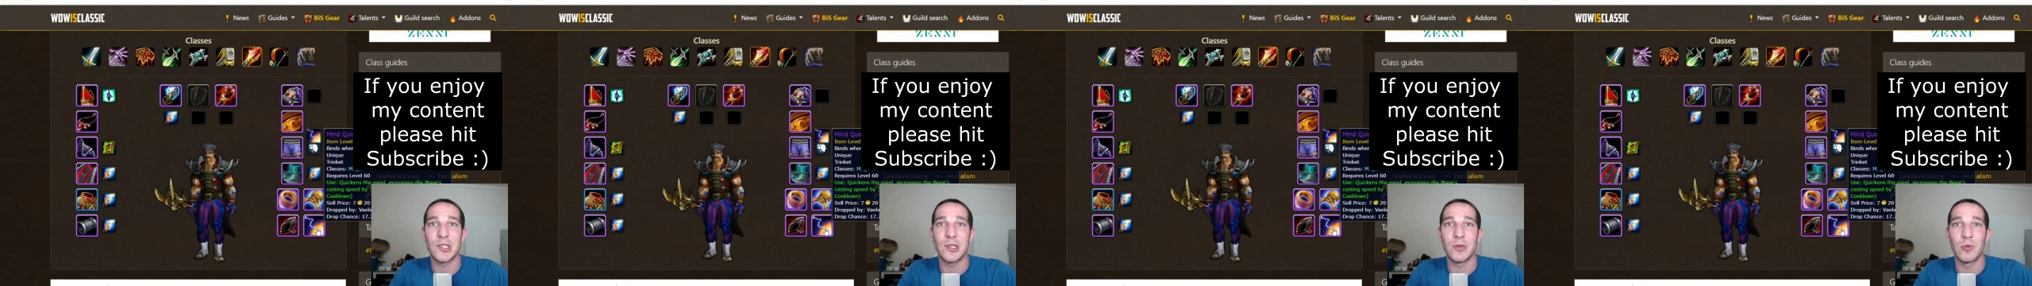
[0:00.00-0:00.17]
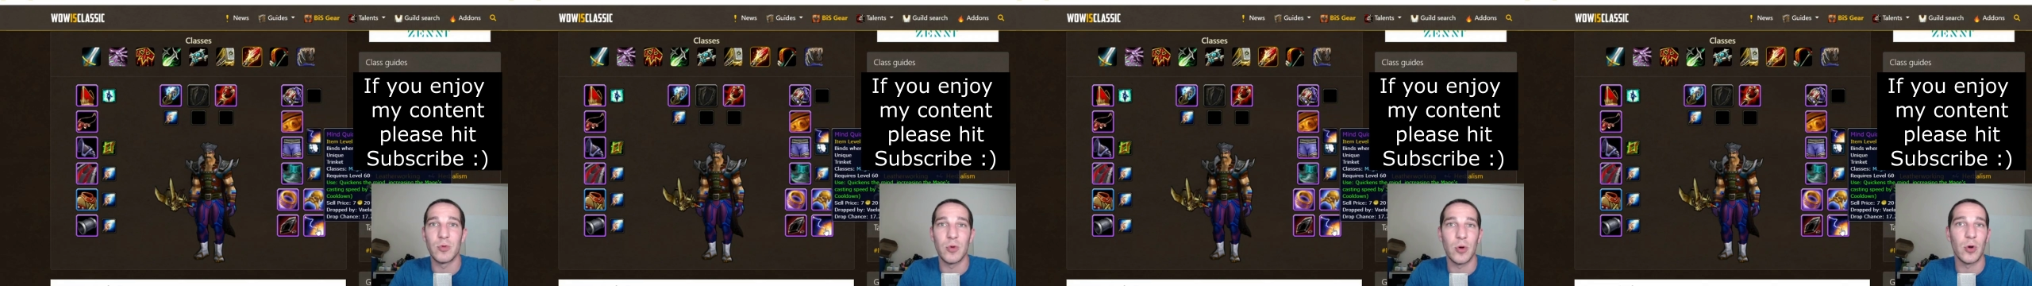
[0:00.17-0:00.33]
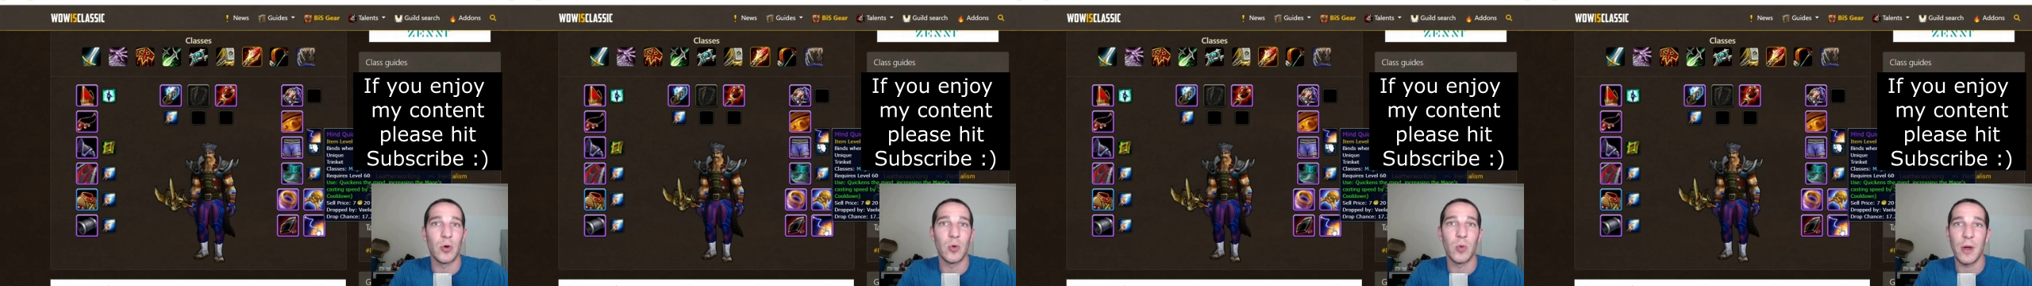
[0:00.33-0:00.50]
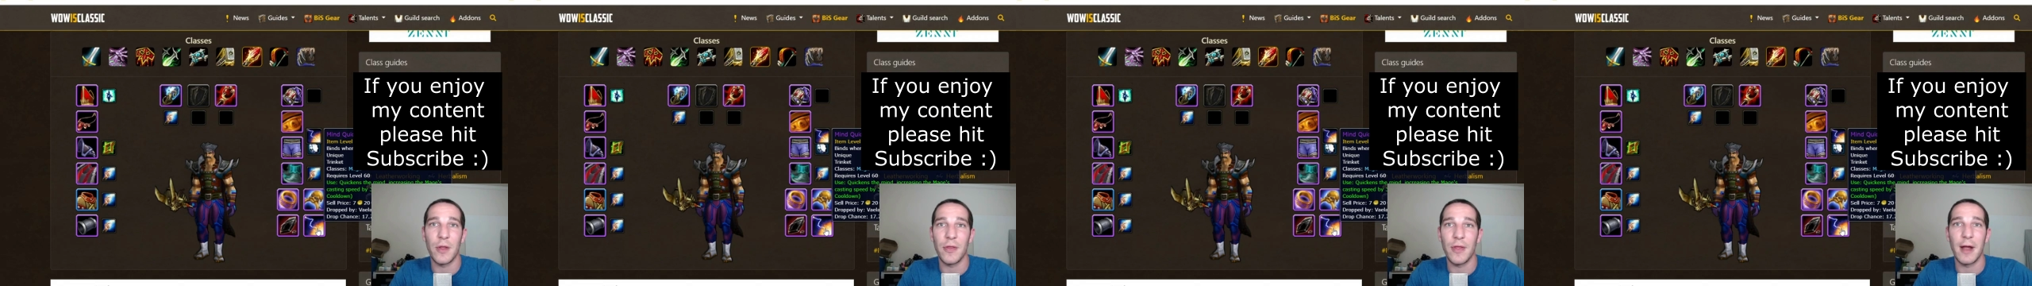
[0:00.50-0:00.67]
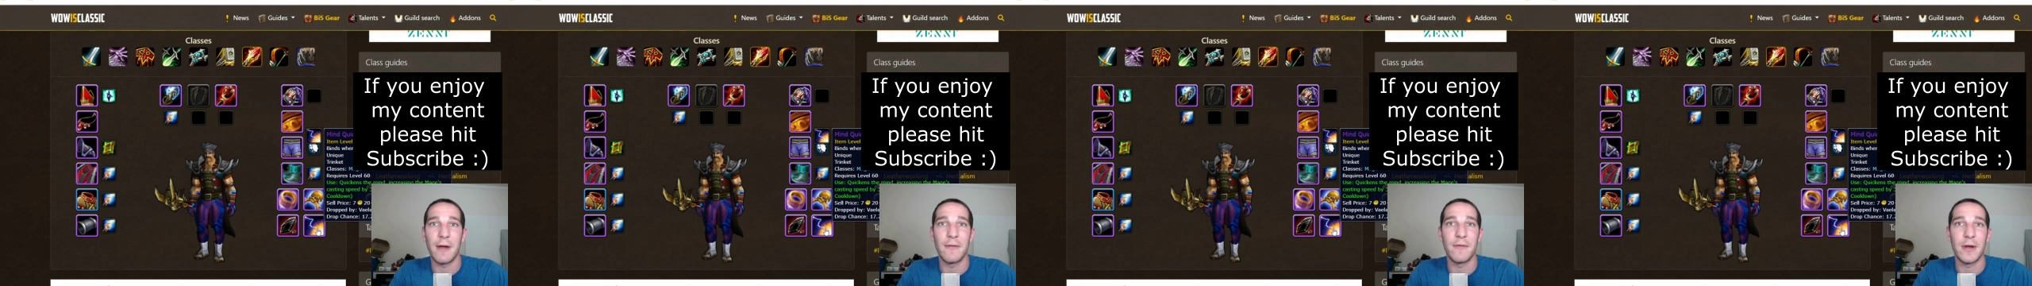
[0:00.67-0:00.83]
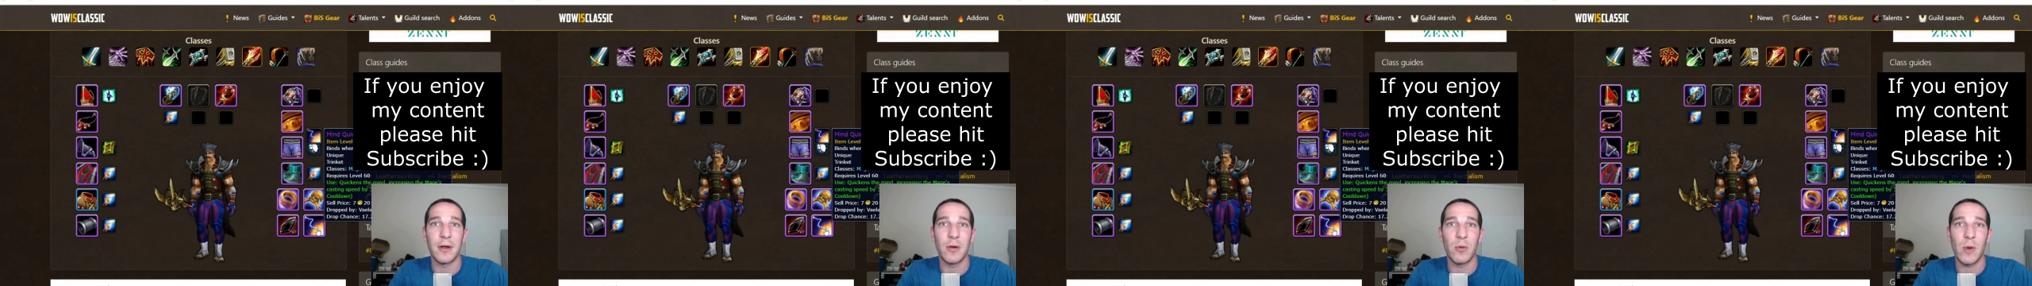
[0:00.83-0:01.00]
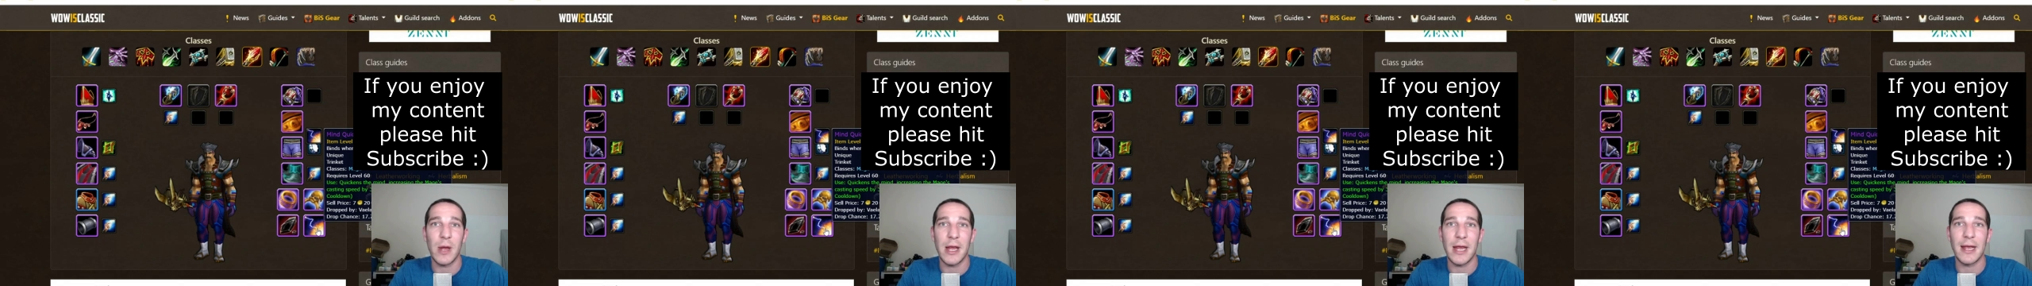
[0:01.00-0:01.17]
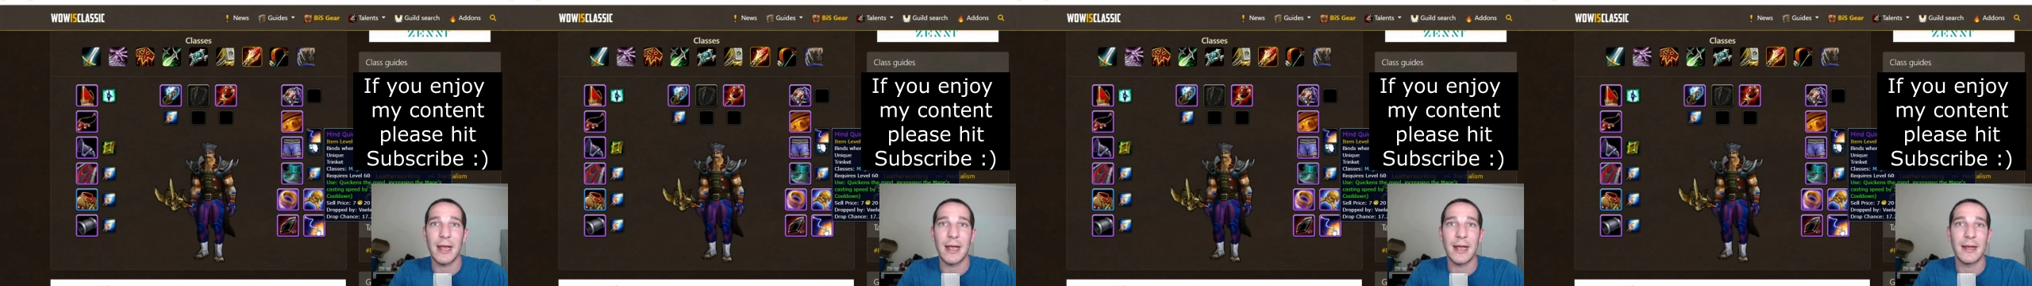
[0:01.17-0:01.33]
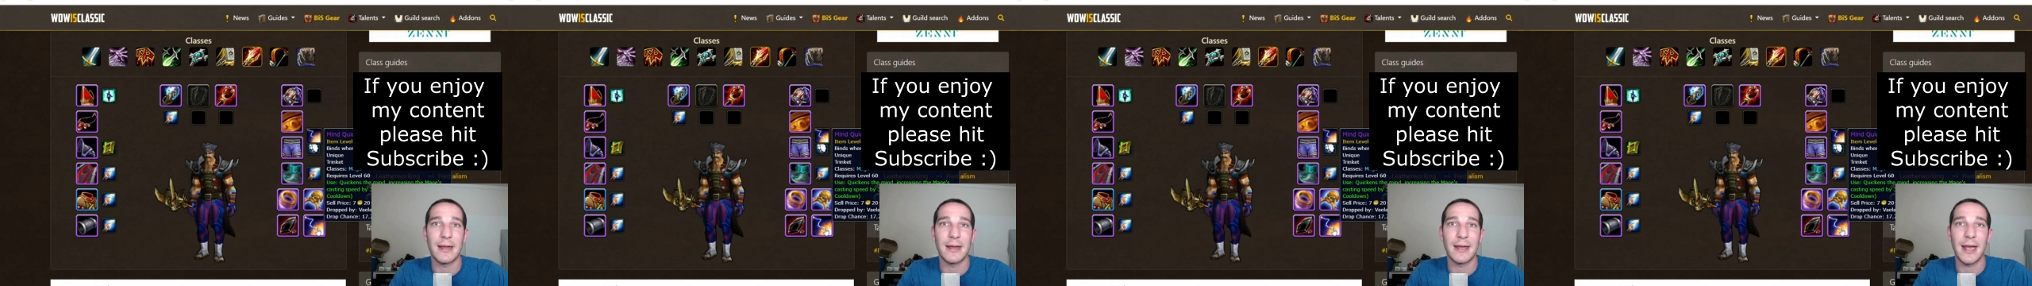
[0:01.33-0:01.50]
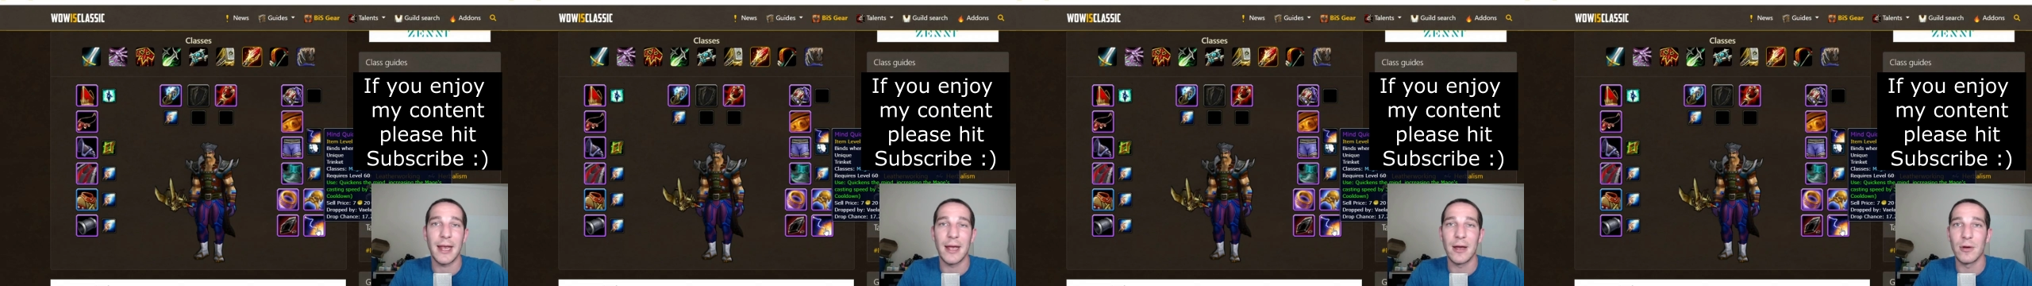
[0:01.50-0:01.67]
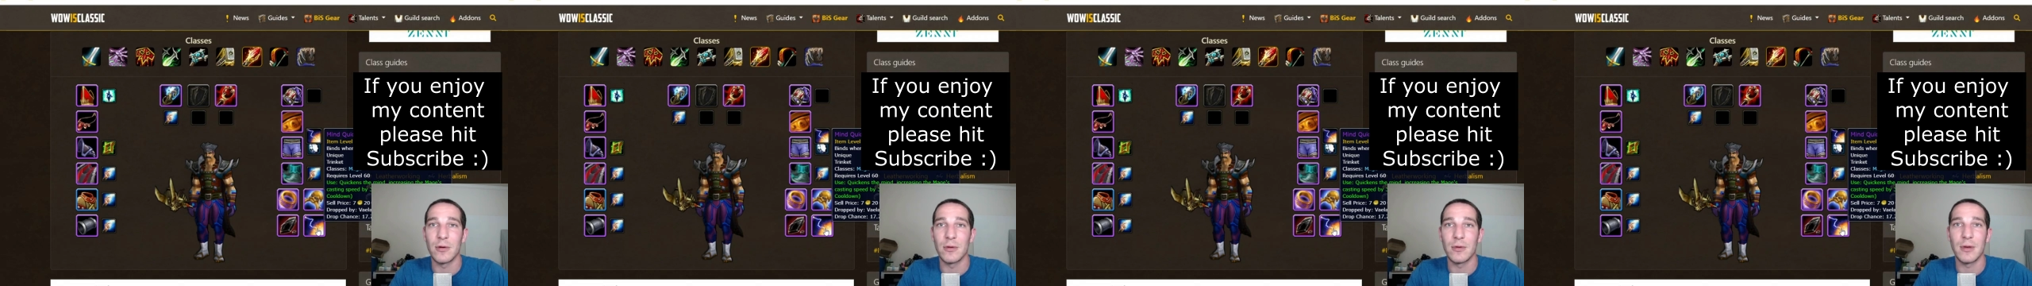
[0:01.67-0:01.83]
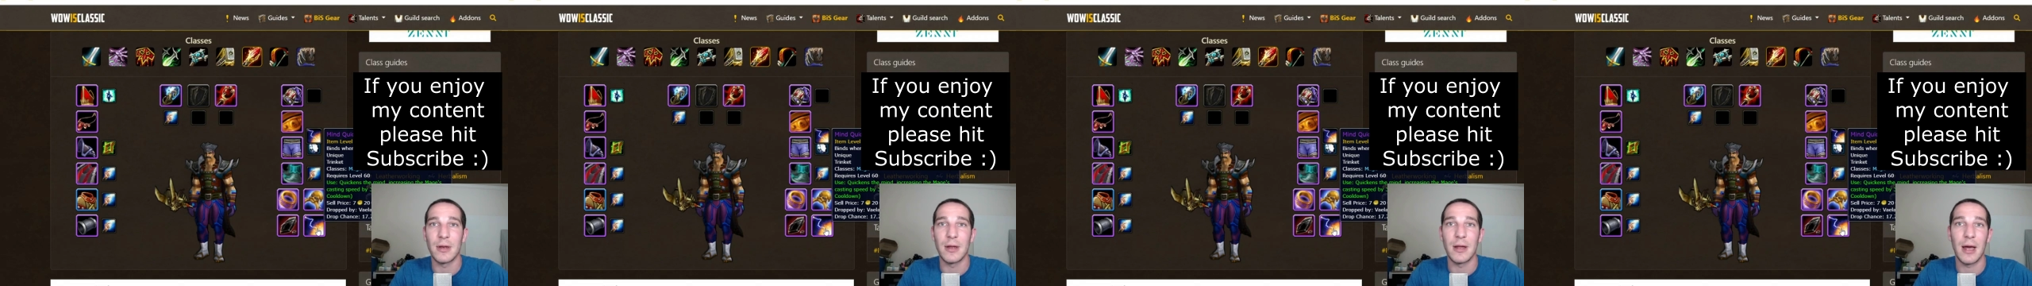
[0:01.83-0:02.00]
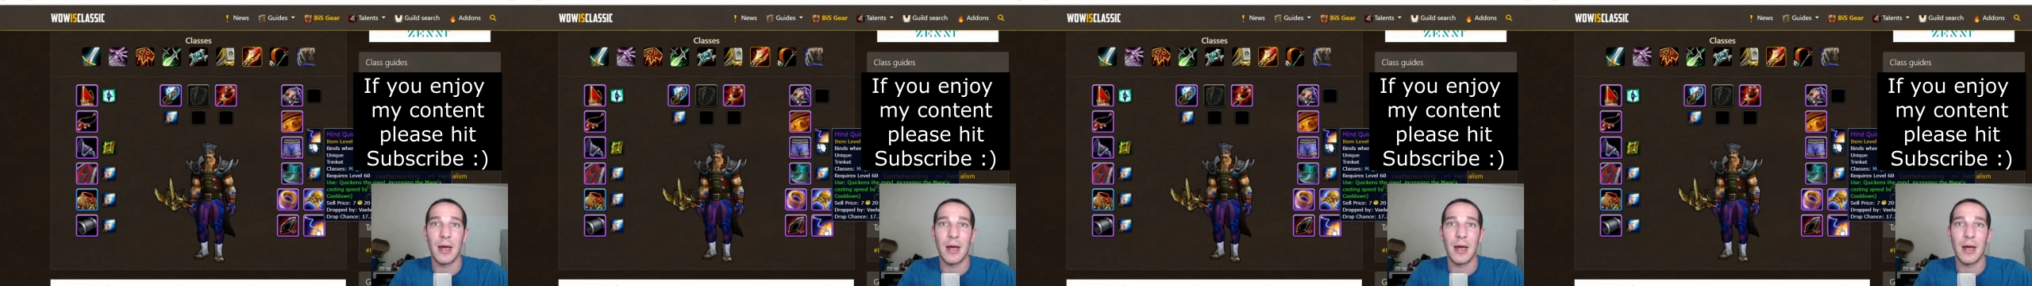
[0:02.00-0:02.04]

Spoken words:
you roll with every week in guild